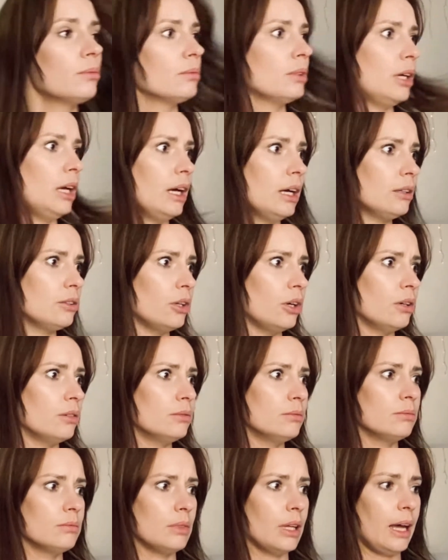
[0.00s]
hell no,
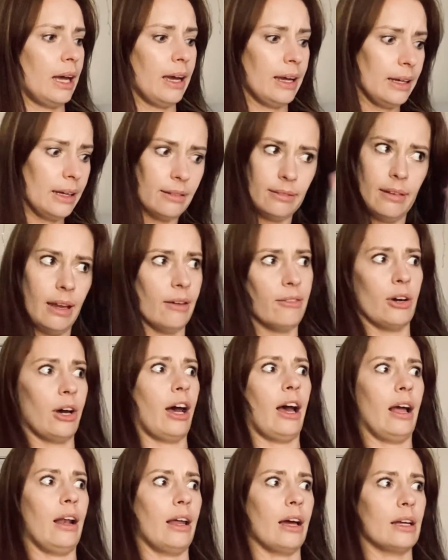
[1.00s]
I ain't never
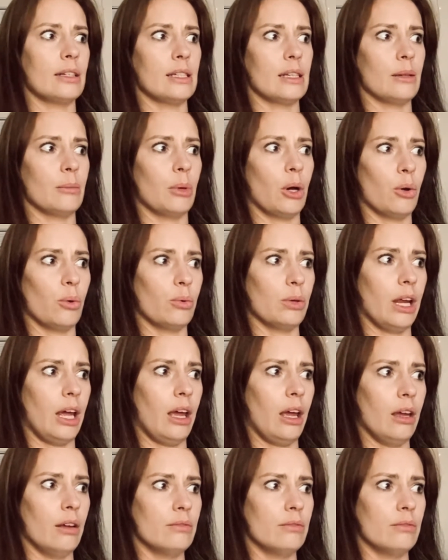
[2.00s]
highlighting my own hair.